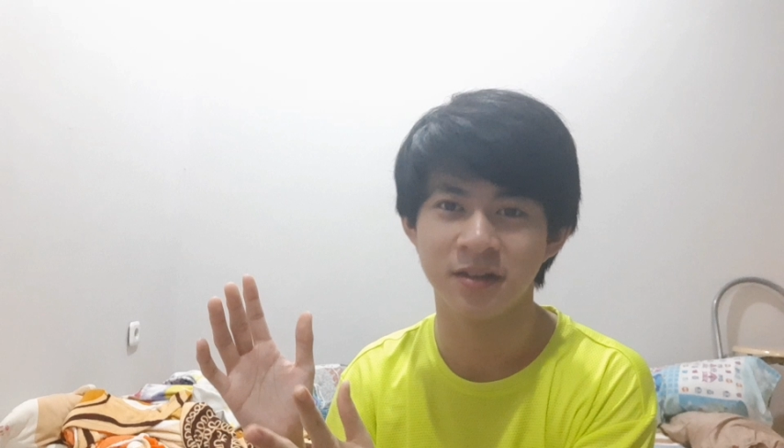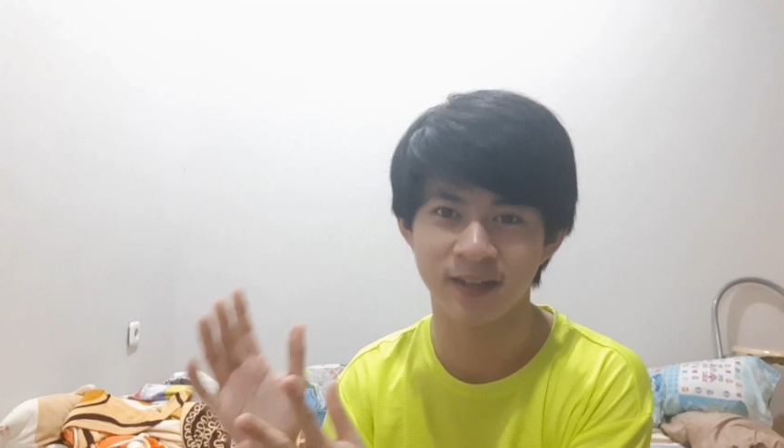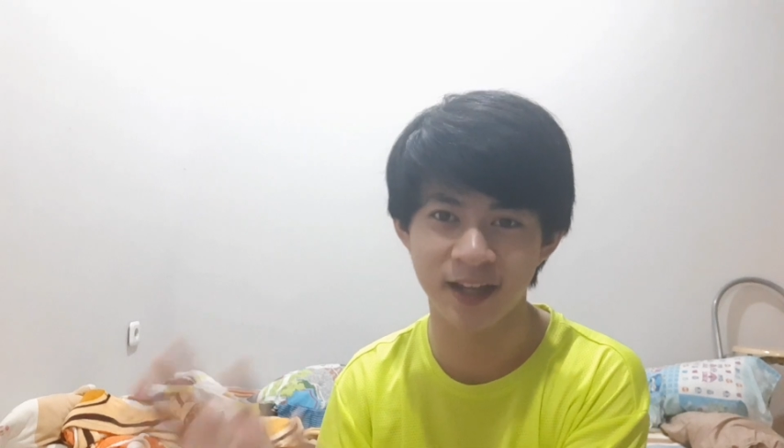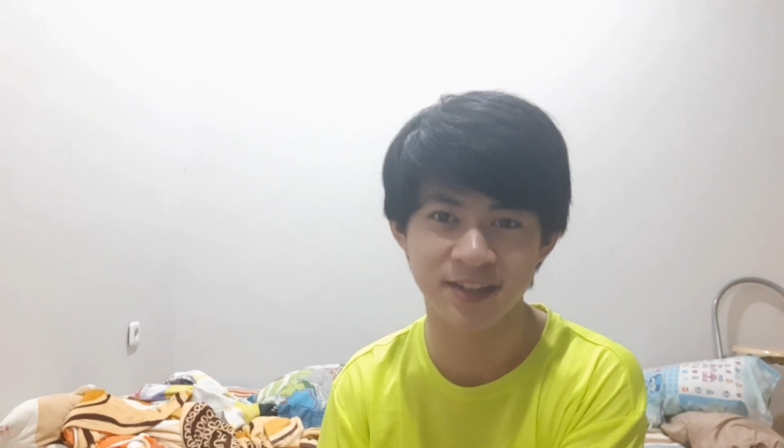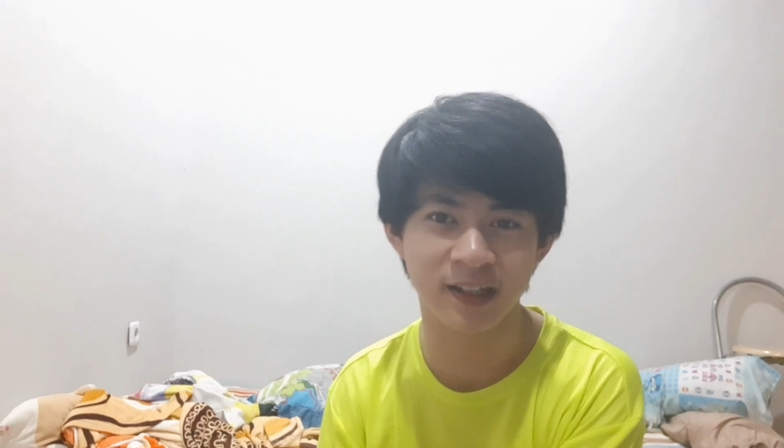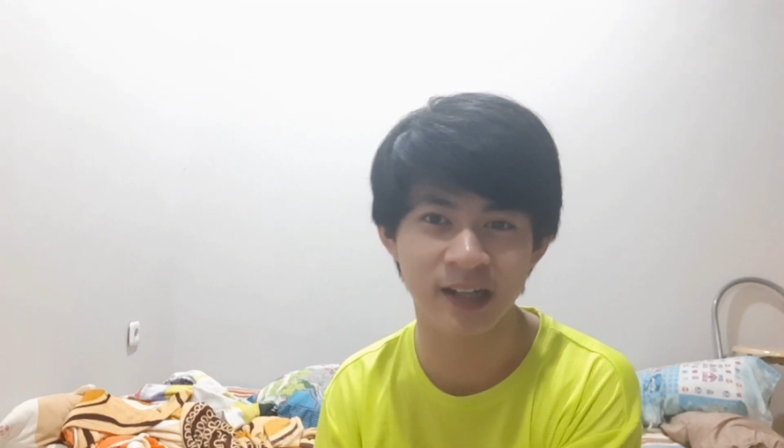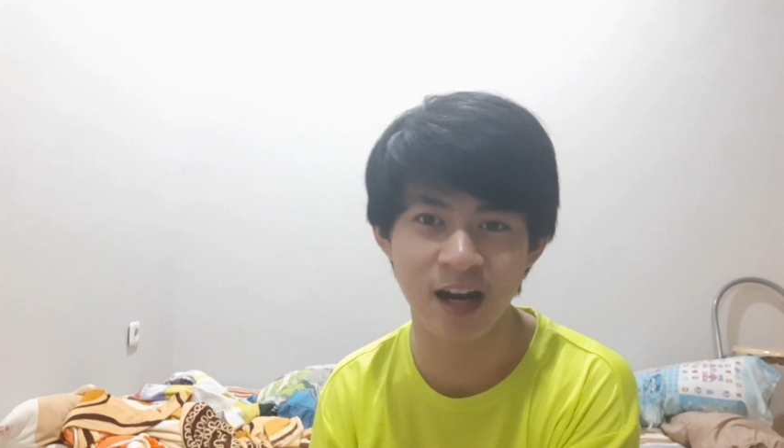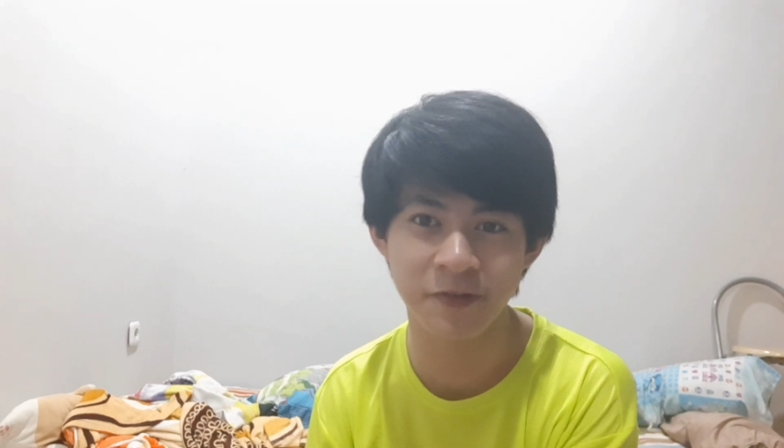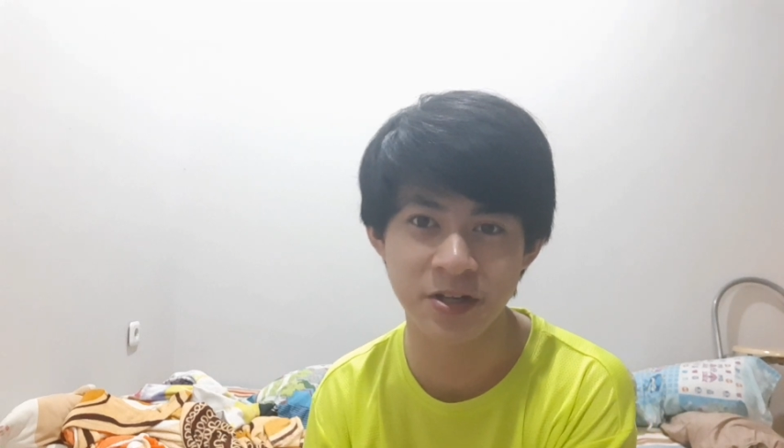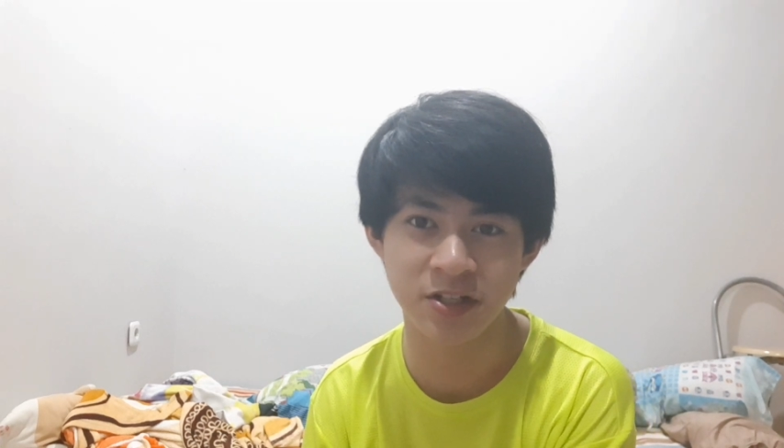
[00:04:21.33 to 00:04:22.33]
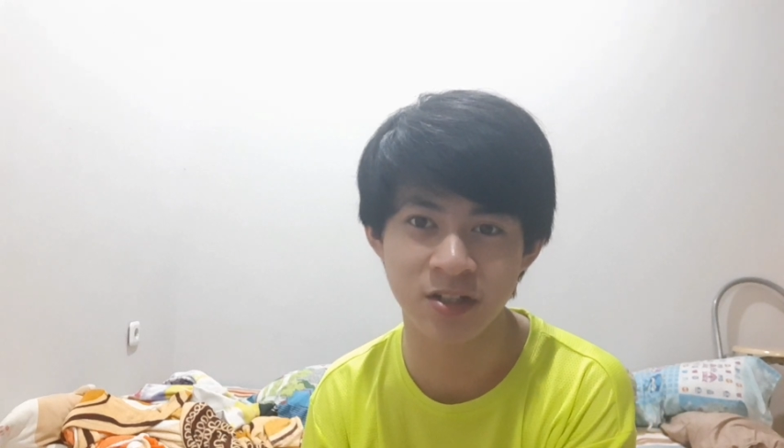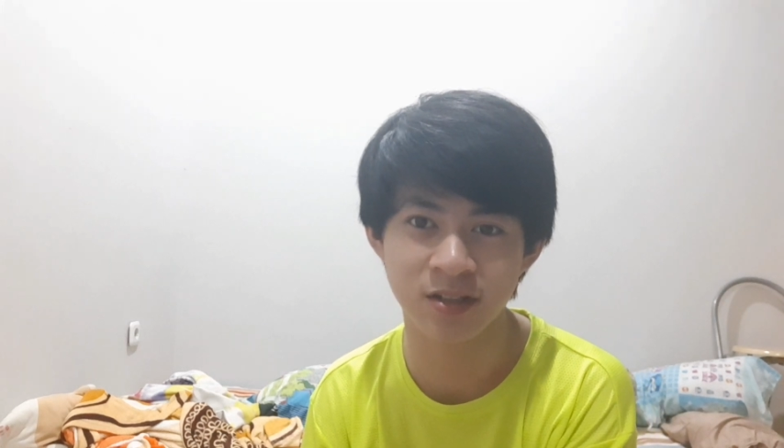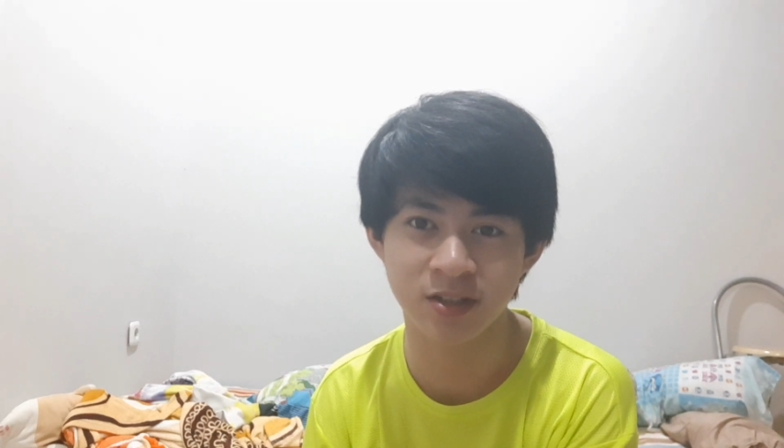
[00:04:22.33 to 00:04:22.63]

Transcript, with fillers: 9 second average,